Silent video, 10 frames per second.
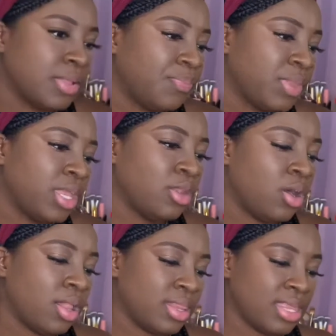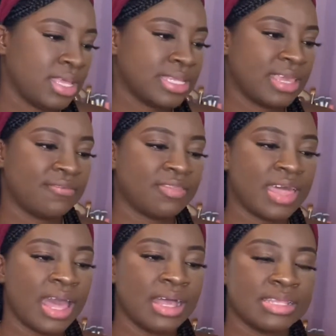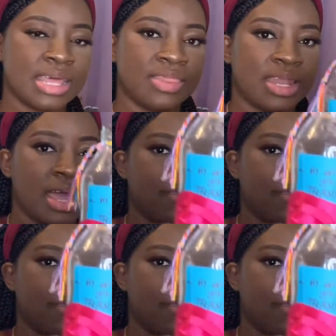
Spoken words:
in all things give thanks, and then I have